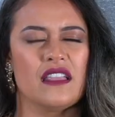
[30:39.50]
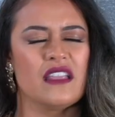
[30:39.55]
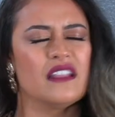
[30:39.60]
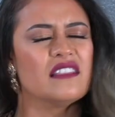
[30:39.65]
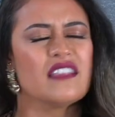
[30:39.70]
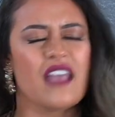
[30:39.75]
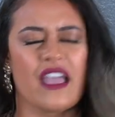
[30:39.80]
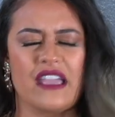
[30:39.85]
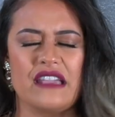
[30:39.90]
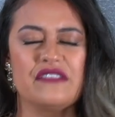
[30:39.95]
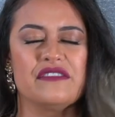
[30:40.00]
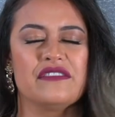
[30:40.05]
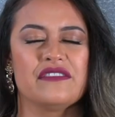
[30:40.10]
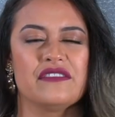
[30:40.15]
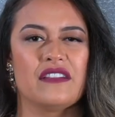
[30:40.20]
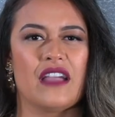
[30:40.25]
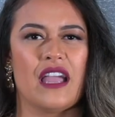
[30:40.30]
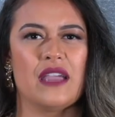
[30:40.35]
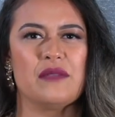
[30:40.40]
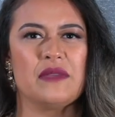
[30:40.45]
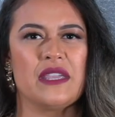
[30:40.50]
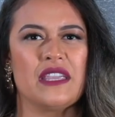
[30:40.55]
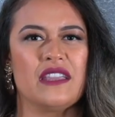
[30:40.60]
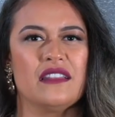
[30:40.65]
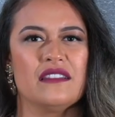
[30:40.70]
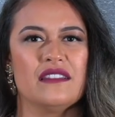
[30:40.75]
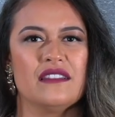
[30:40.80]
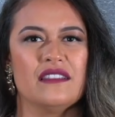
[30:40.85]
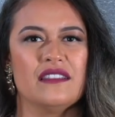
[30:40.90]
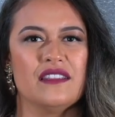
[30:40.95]
in life. I
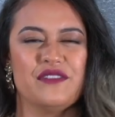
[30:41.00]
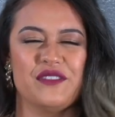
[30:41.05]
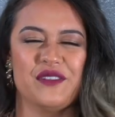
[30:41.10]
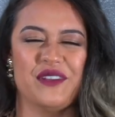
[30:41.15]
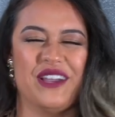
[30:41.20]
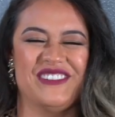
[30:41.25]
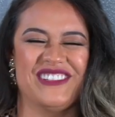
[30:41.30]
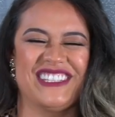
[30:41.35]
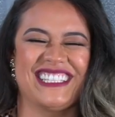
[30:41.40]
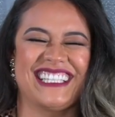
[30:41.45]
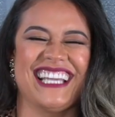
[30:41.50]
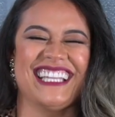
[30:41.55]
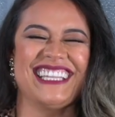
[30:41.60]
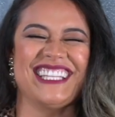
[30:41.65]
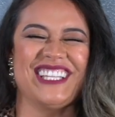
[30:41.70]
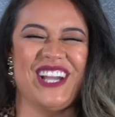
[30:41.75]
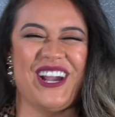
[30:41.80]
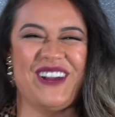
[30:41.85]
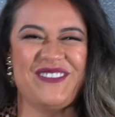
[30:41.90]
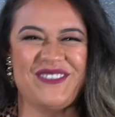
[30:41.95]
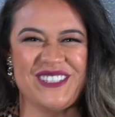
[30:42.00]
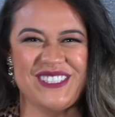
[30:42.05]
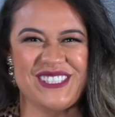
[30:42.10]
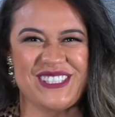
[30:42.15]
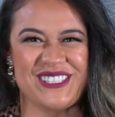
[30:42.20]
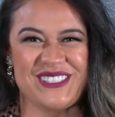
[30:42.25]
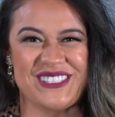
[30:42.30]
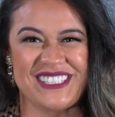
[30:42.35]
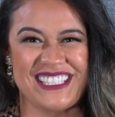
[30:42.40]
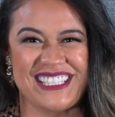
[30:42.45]
mean, if you ever get the
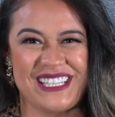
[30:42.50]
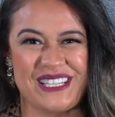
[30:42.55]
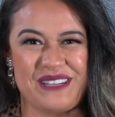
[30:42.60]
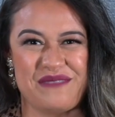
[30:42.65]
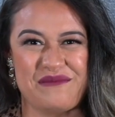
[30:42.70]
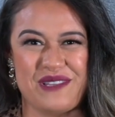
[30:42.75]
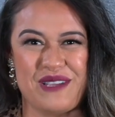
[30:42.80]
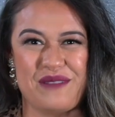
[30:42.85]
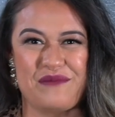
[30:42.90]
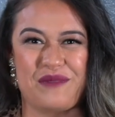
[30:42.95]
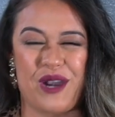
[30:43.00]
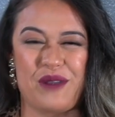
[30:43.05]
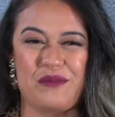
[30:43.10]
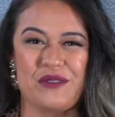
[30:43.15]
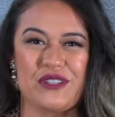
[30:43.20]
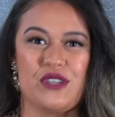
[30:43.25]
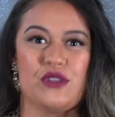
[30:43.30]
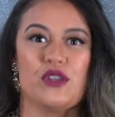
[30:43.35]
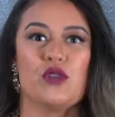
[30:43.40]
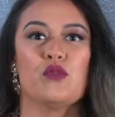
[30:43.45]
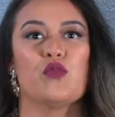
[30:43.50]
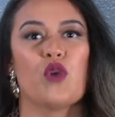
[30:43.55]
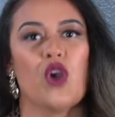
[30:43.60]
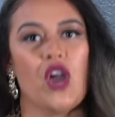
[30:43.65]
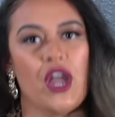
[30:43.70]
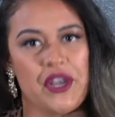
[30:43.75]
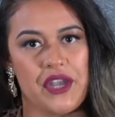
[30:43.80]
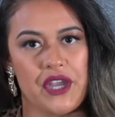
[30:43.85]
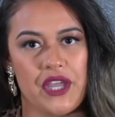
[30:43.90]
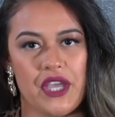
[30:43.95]
opportunity to be a barbecue-tie,
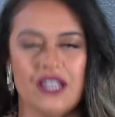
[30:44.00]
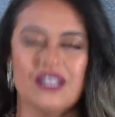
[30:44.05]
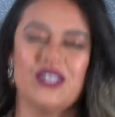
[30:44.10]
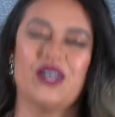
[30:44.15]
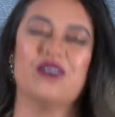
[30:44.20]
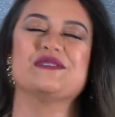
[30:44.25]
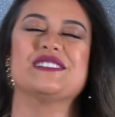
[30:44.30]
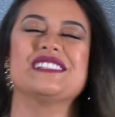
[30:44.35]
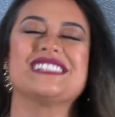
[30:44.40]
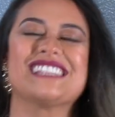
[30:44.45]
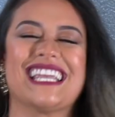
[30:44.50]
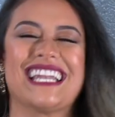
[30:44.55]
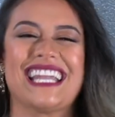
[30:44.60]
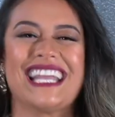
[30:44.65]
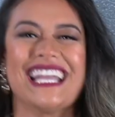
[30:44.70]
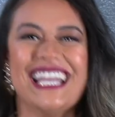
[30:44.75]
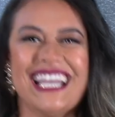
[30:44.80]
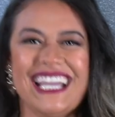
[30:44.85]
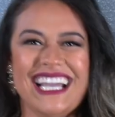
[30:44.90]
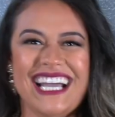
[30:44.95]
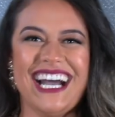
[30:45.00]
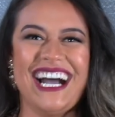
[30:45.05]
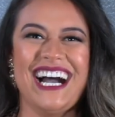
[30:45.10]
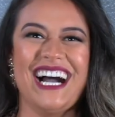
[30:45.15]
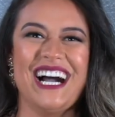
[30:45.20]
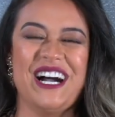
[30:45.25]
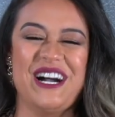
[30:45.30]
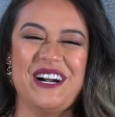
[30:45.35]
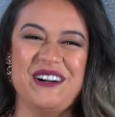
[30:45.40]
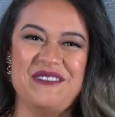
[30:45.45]
run. No, I'm just kidding.
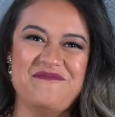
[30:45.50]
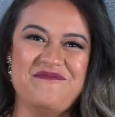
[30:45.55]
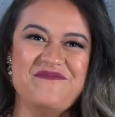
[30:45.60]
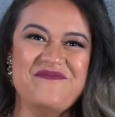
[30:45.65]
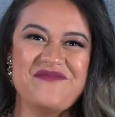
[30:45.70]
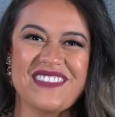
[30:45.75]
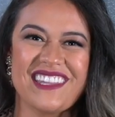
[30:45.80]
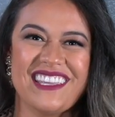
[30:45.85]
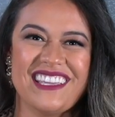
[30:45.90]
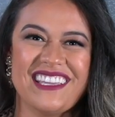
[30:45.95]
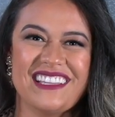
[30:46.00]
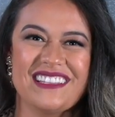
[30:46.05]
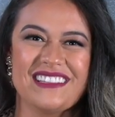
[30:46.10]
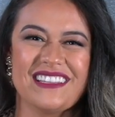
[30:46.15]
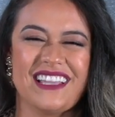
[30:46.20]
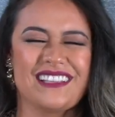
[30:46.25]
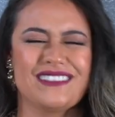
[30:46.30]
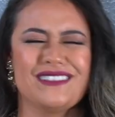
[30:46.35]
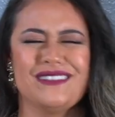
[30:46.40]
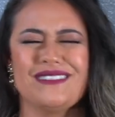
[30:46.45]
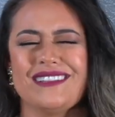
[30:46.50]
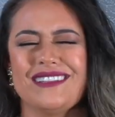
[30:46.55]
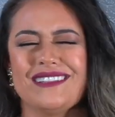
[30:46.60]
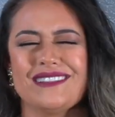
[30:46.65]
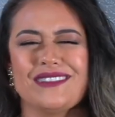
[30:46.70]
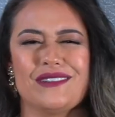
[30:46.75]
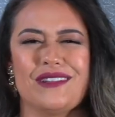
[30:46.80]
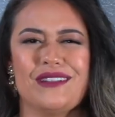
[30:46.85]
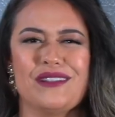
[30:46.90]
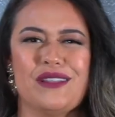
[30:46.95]
Like, you
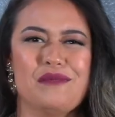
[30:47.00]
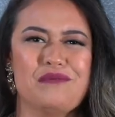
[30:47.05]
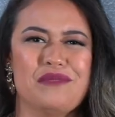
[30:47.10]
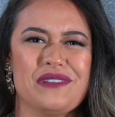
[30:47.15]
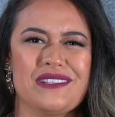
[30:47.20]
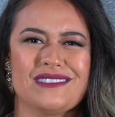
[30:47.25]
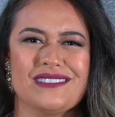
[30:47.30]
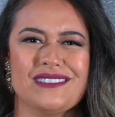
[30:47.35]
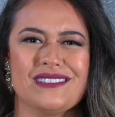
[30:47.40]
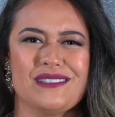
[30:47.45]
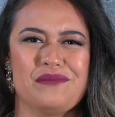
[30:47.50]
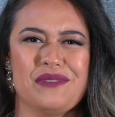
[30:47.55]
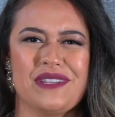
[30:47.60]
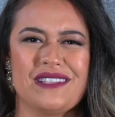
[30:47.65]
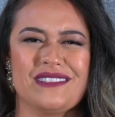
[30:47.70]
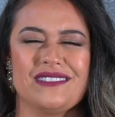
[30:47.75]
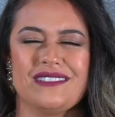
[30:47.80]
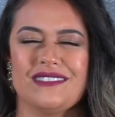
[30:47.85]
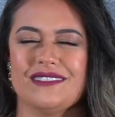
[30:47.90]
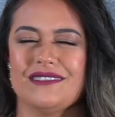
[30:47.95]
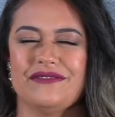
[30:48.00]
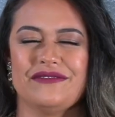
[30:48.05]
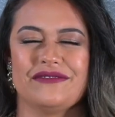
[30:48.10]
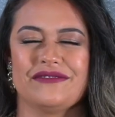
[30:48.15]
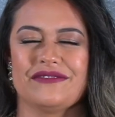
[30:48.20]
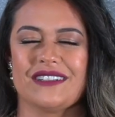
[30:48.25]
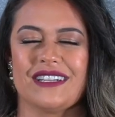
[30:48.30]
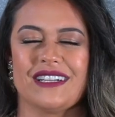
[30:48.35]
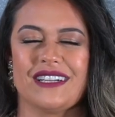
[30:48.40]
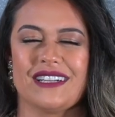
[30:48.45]
think the Olympics is a big deal?
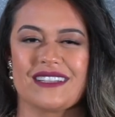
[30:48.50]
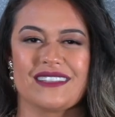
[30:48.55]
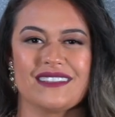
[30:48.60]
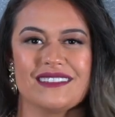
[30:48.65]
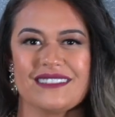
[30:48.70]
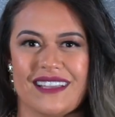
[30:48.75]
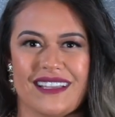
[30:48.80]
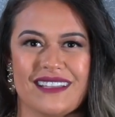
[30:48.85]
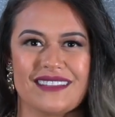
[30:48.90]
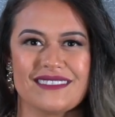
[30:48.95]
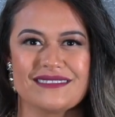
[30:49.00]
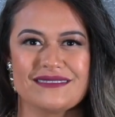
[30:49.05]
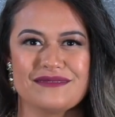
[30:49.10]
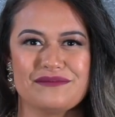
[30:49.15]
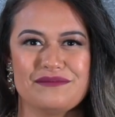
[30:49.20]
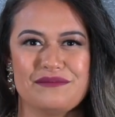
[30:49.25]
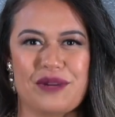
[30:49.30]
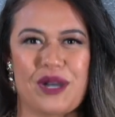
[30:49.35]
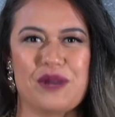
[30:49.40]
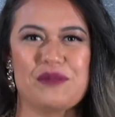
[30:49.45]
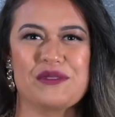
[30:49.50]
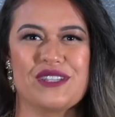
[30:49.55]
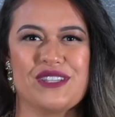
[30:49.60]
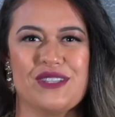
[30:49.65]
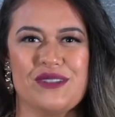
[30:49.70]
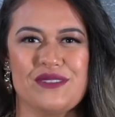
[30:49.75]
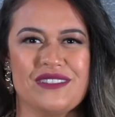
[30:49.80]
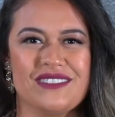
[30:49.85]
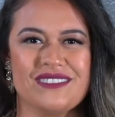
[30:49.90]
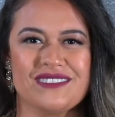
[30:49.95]
Frick, like,
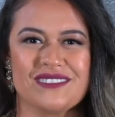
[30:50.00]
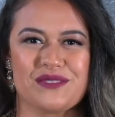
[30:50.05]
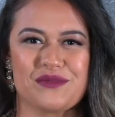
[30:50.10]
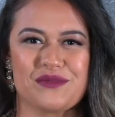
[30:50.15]
barbecue-ties.